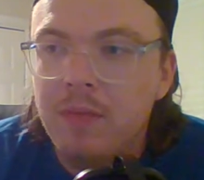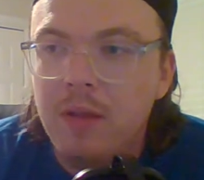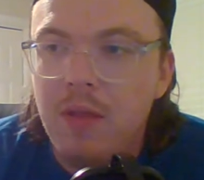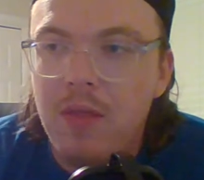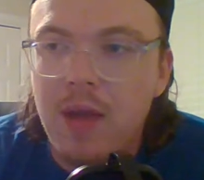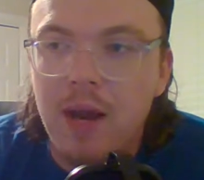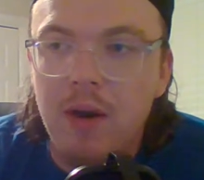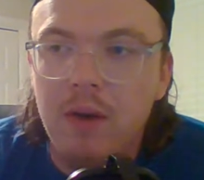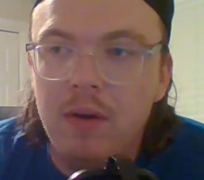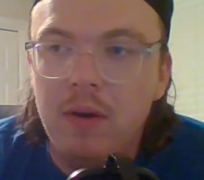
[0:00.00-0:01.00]

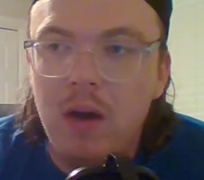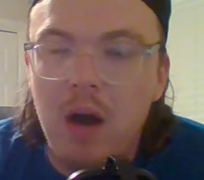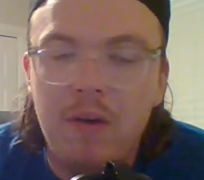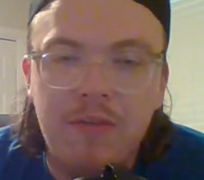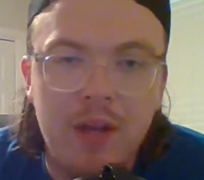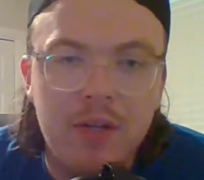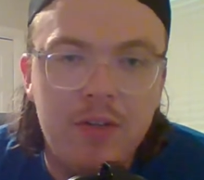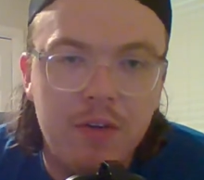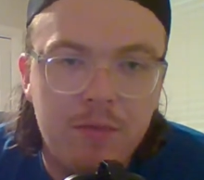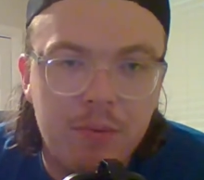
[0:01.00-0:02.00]
Their
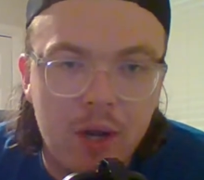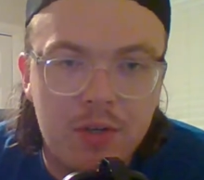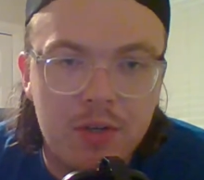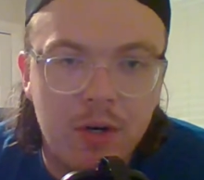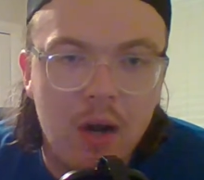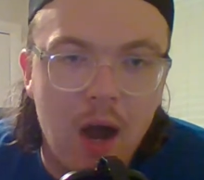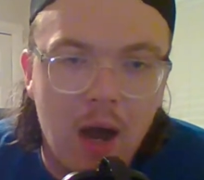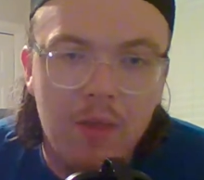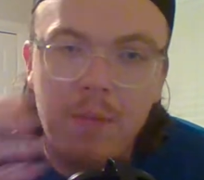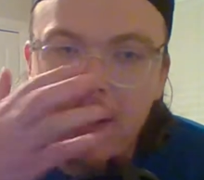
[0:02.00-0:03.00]
offensive pressure
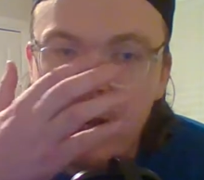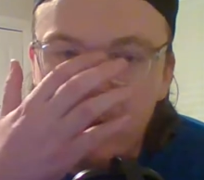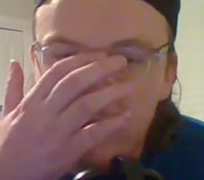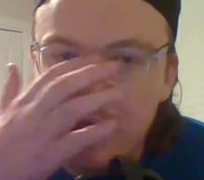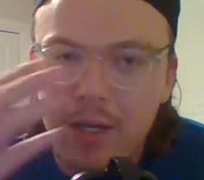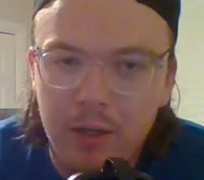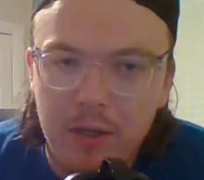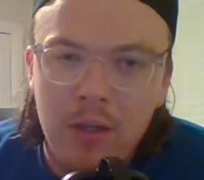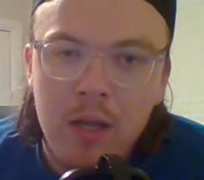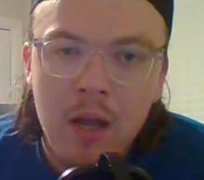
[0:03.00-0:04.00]
on the penalty
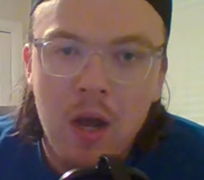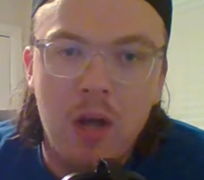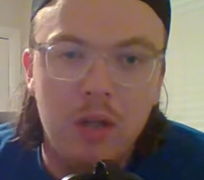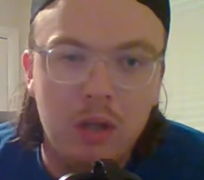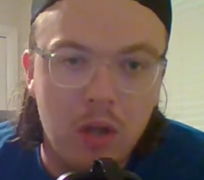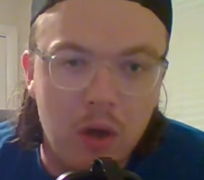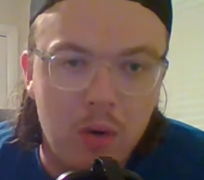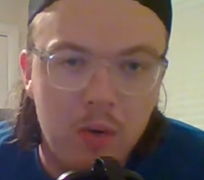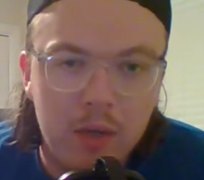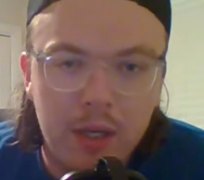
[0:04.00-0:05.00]
kill
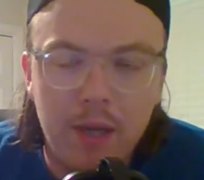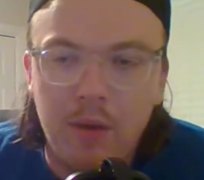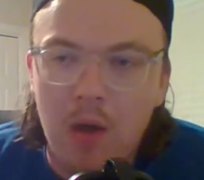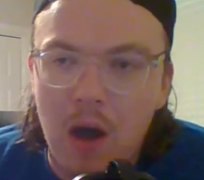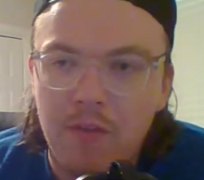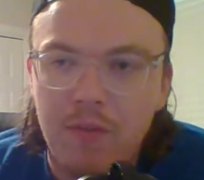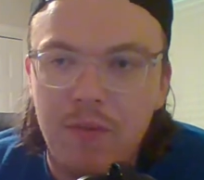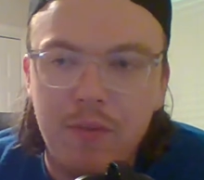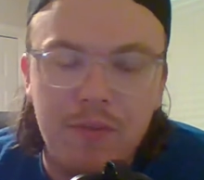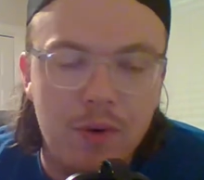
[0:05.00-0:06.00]
alone killed off
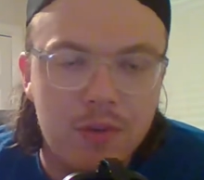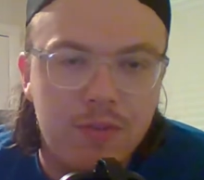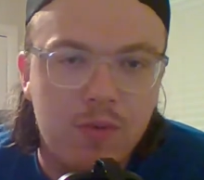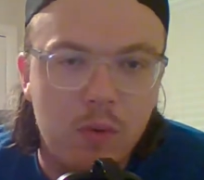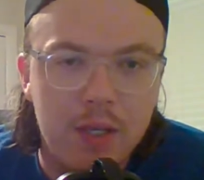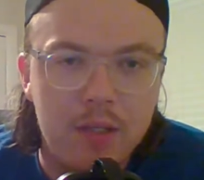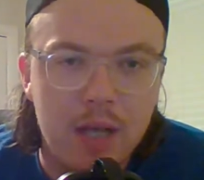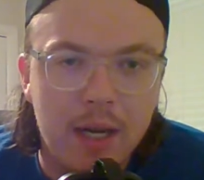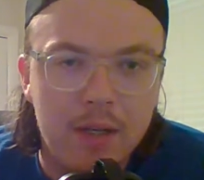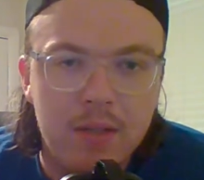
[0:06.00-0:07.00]
the first 40
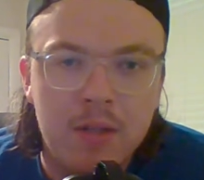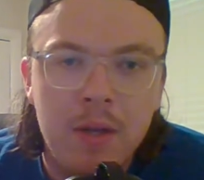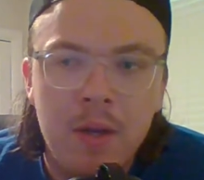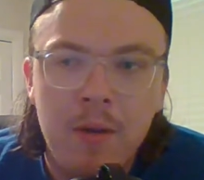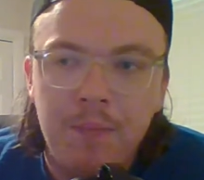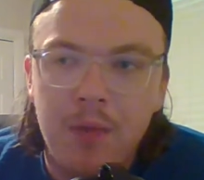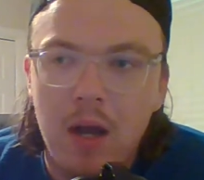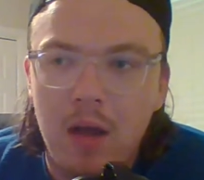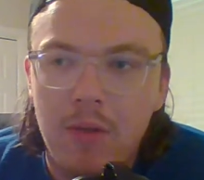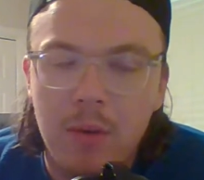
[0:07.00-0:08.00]
seconds.
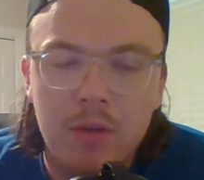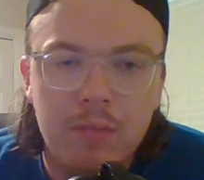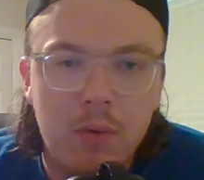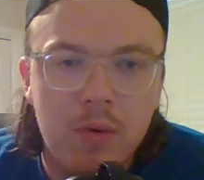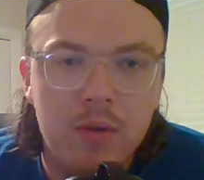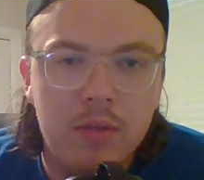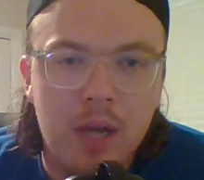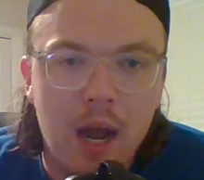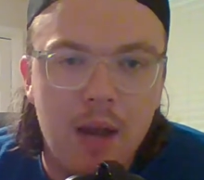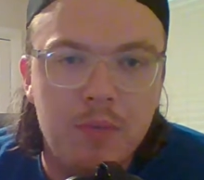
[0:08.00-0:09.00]
There was more
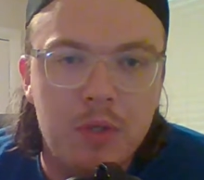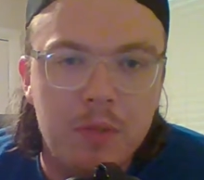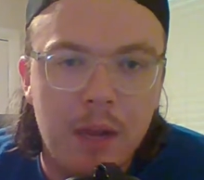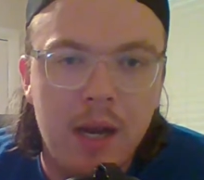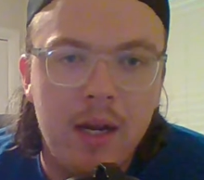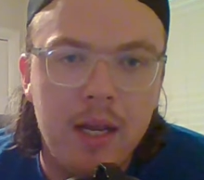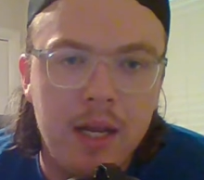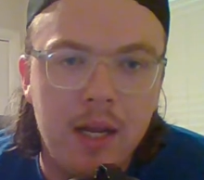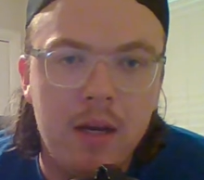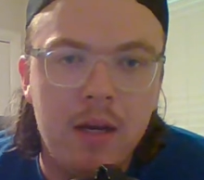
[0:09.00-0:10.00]
time spent
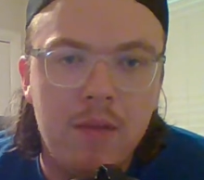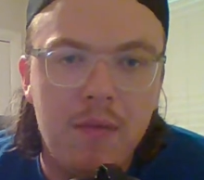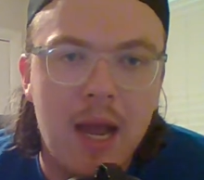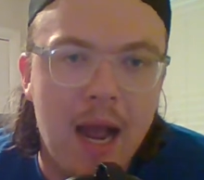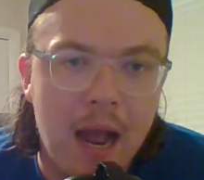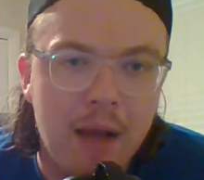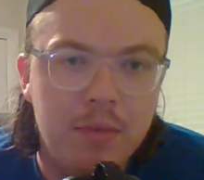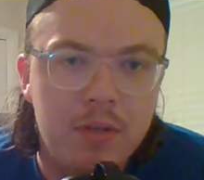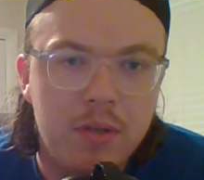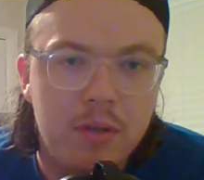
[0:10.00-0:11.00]
in the
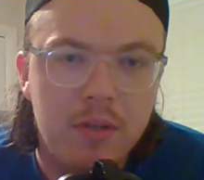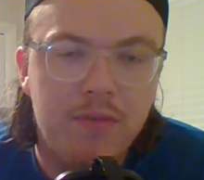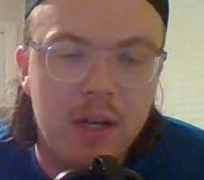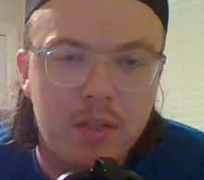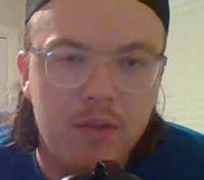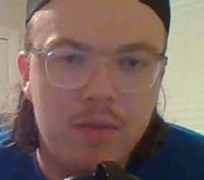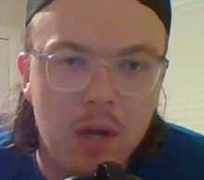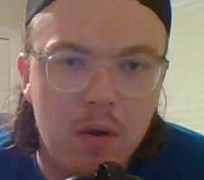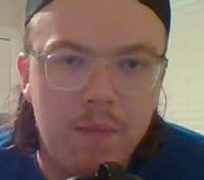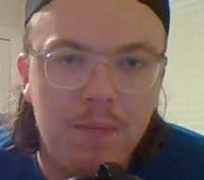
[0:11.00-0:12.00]
Habs defensive
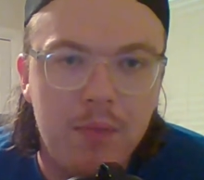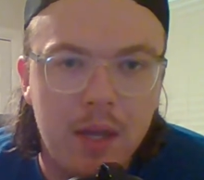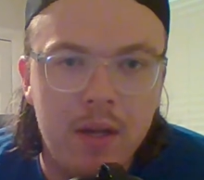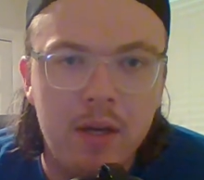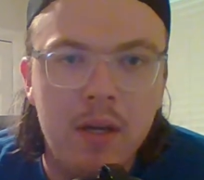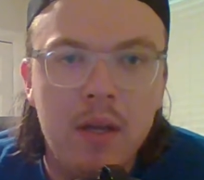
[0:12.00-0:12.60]
zone than